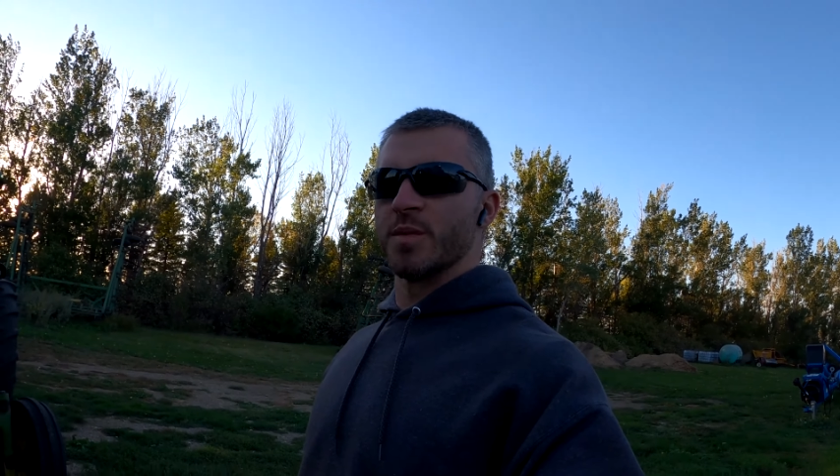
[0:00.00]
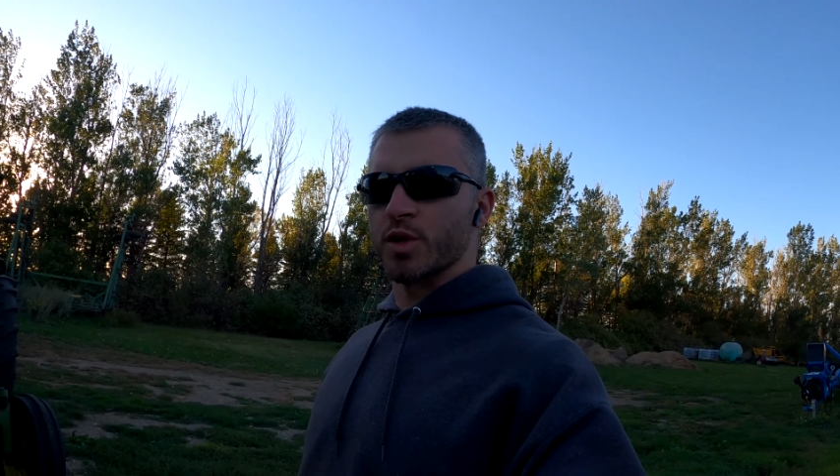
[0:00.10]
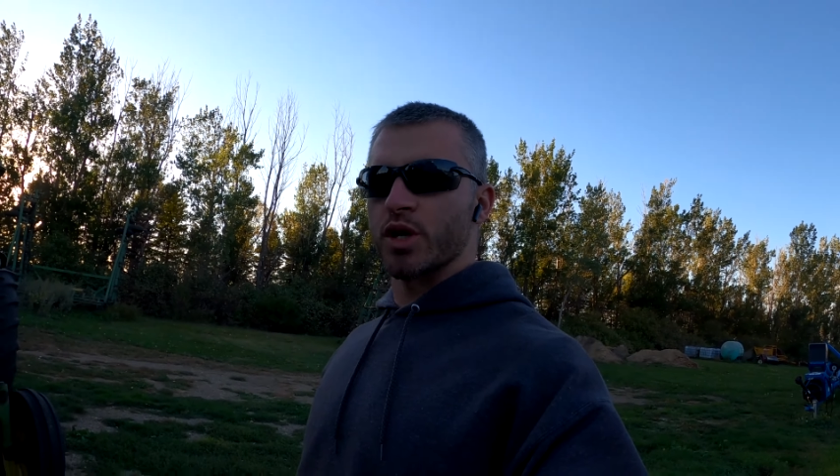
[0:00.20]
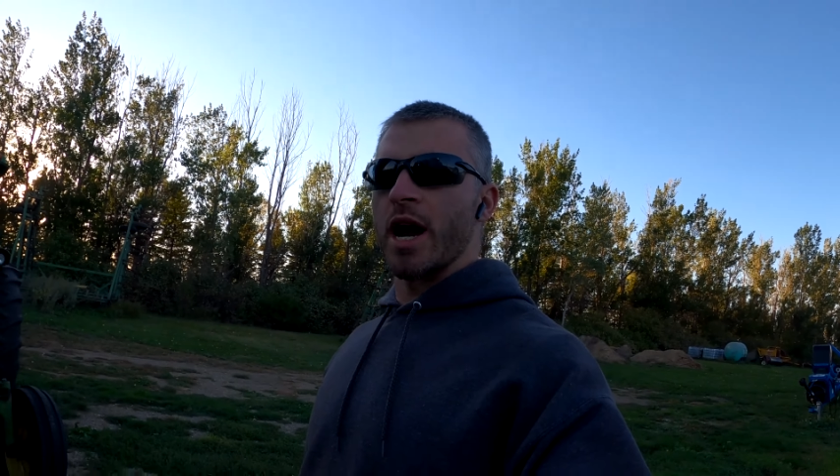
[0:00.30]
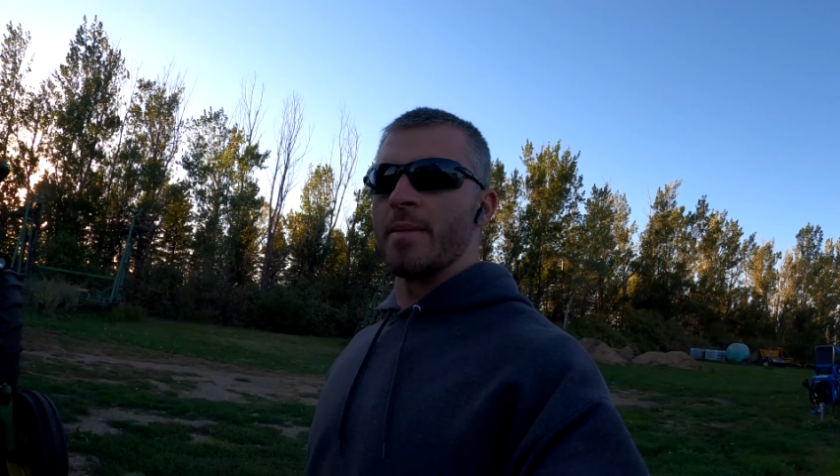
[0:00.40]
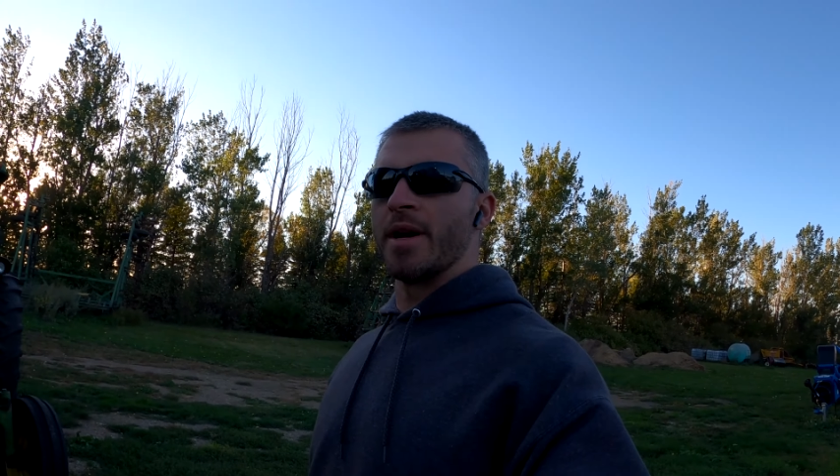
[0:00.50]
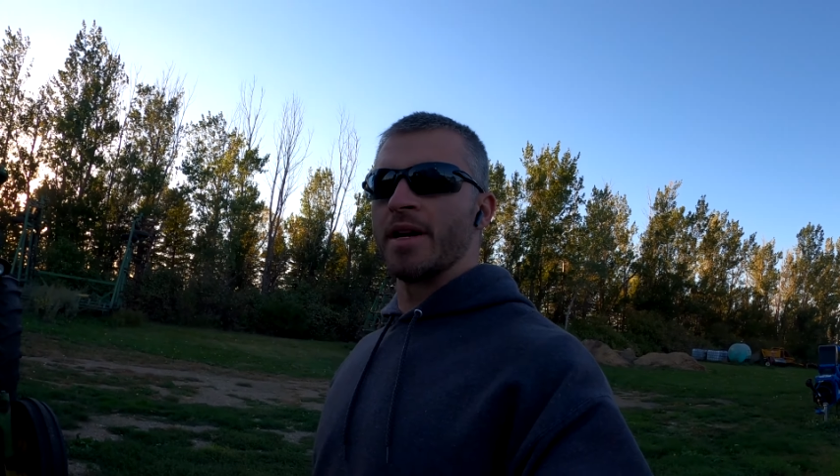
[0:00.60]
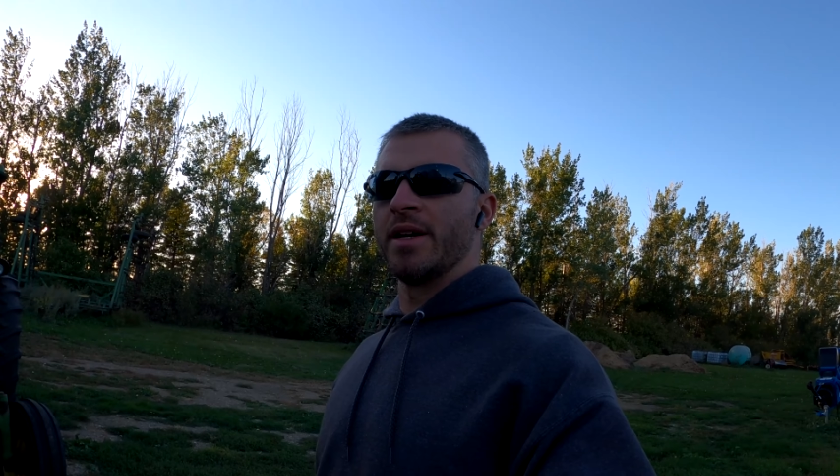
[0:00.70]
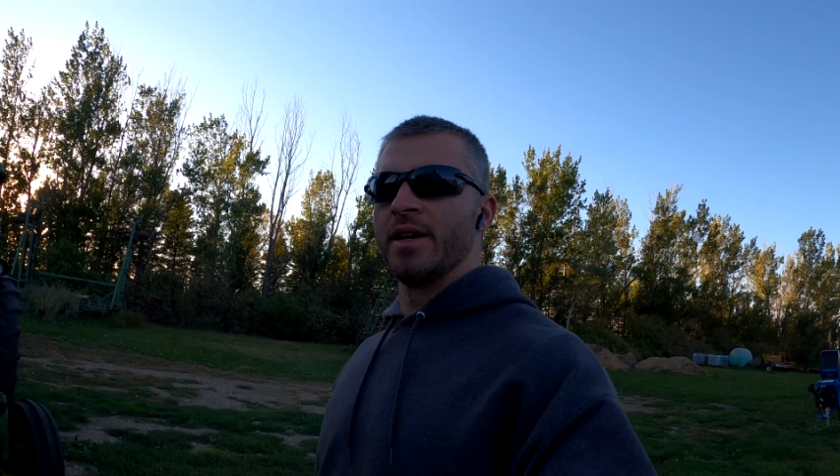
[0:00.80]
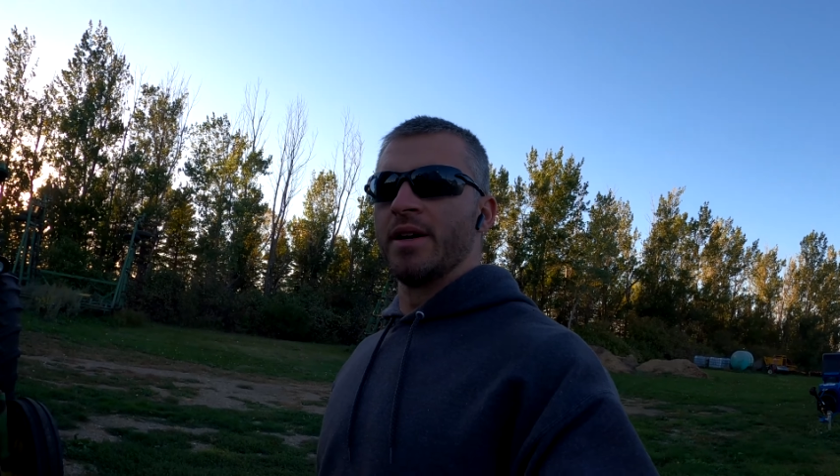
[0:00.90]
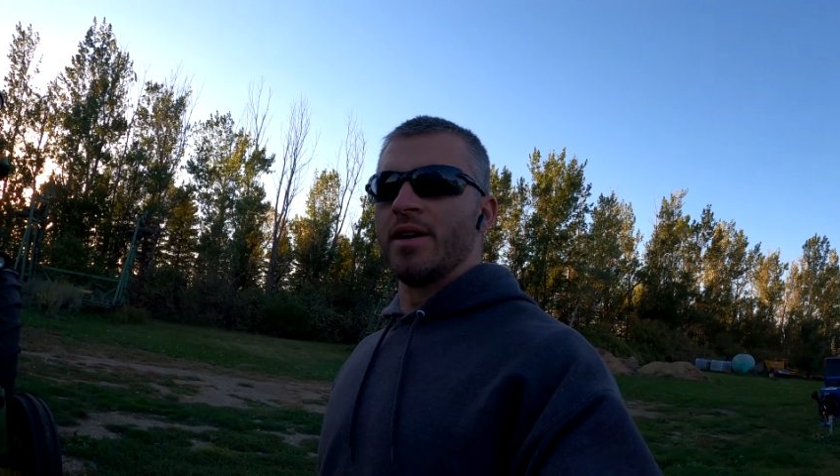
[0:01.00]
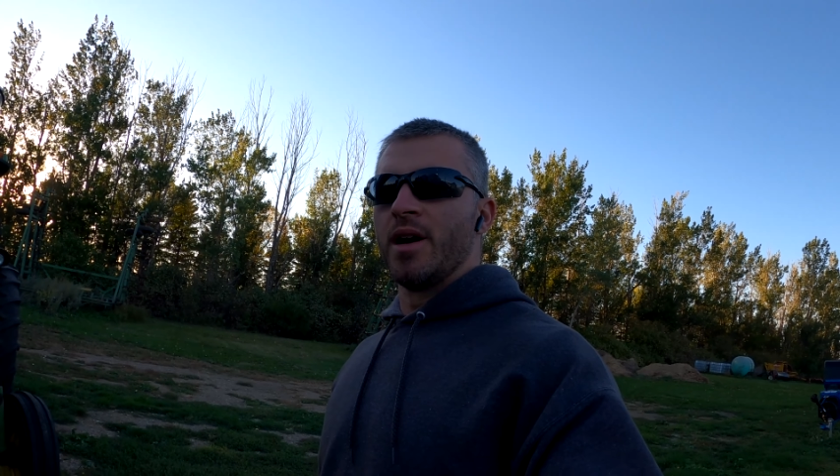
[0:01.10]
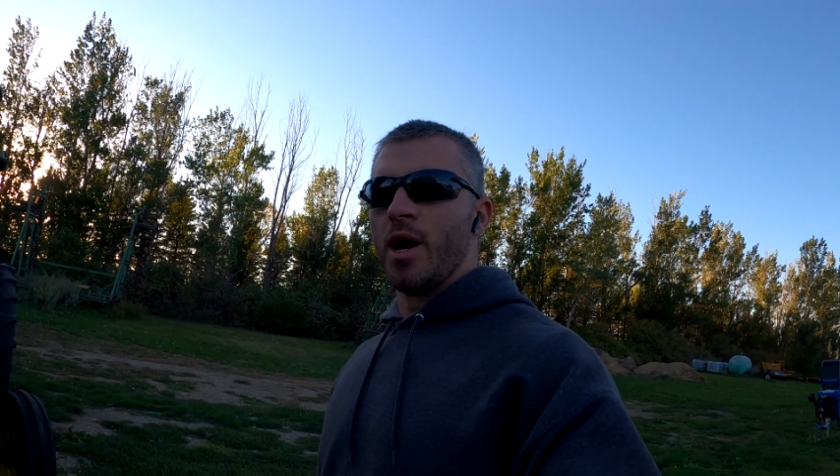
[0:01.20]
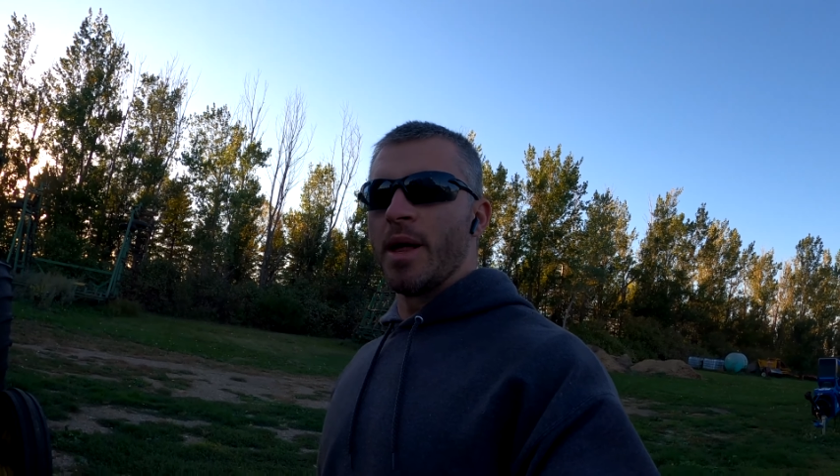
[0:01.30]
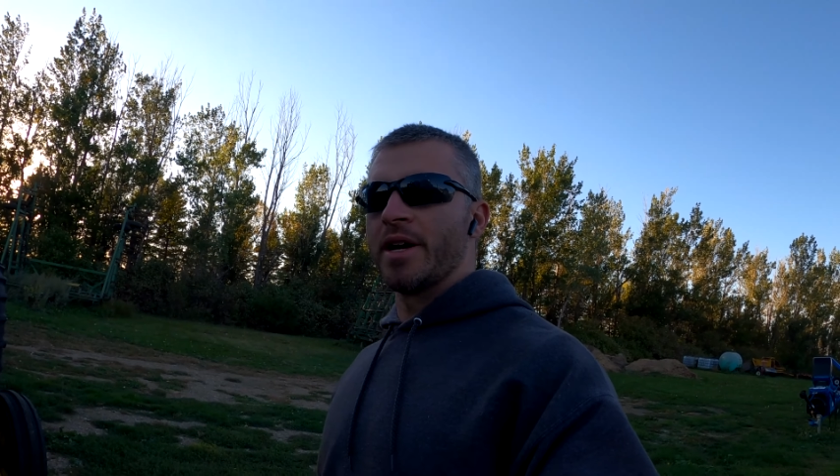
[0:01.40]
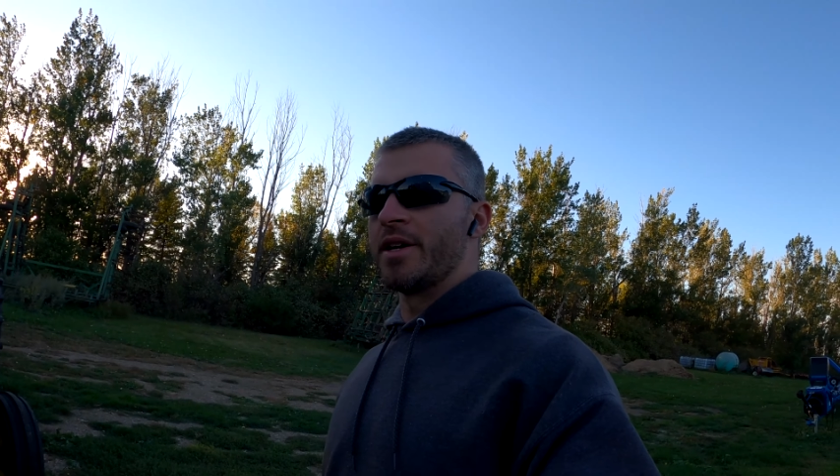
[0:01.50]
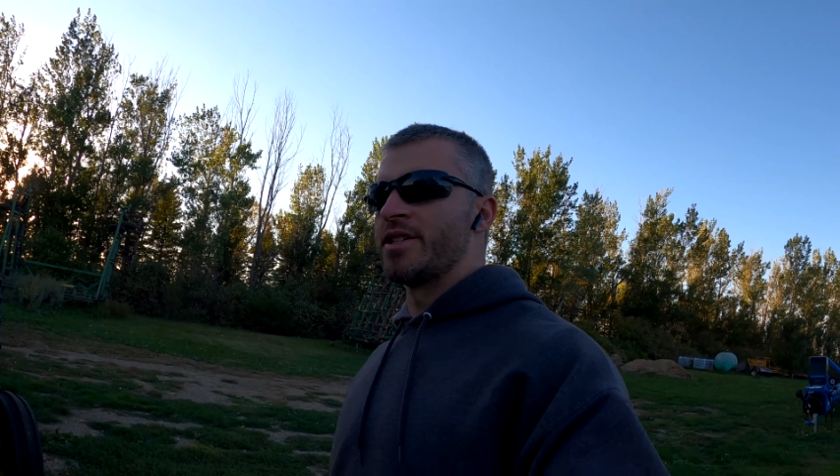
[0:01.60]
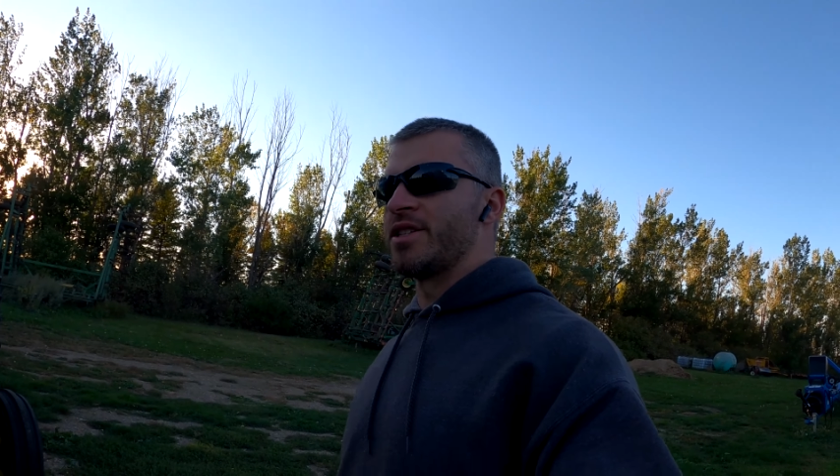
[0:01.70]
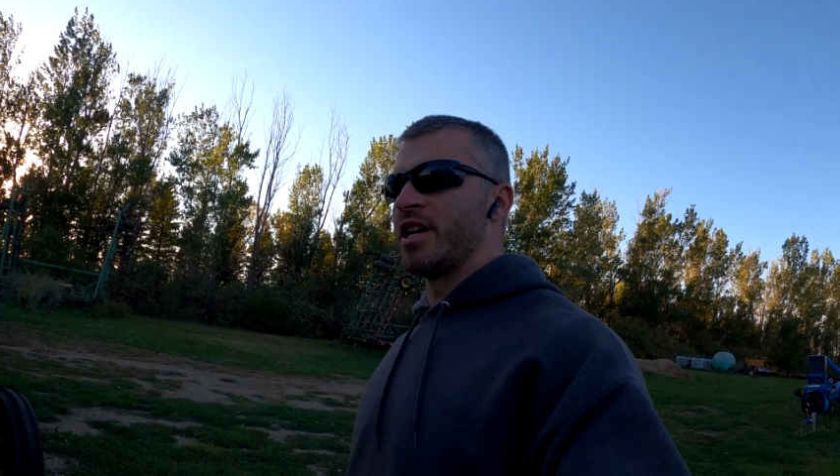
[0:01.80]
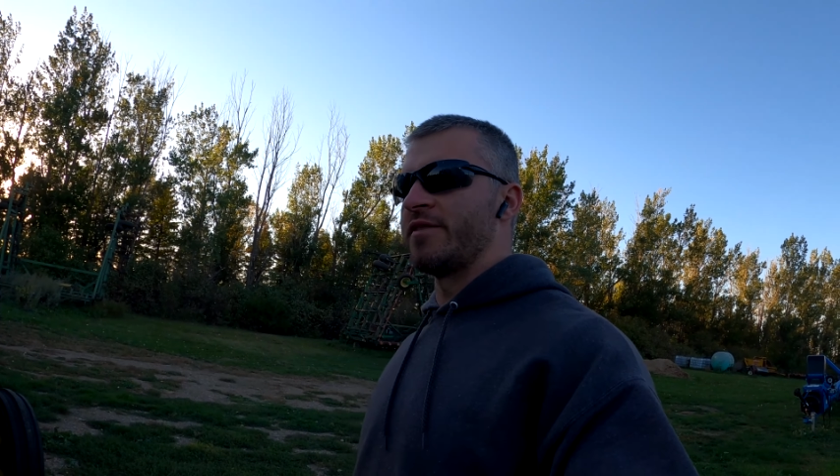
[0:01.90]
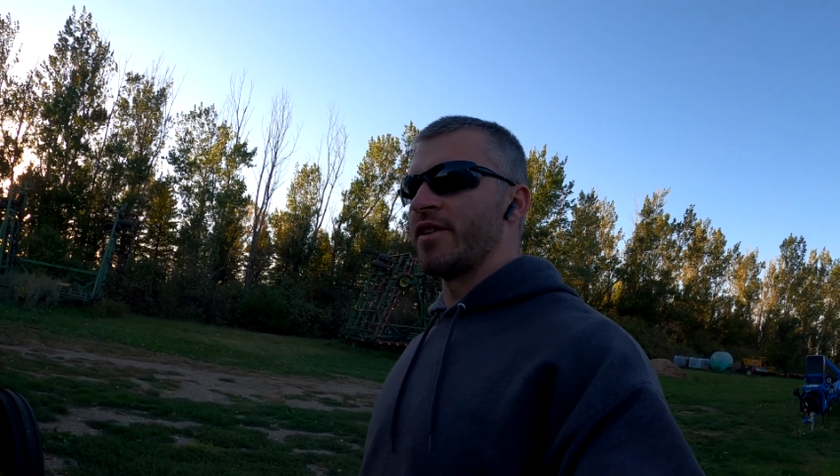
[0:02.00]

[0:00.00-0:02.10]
subscribing, all that good stuff.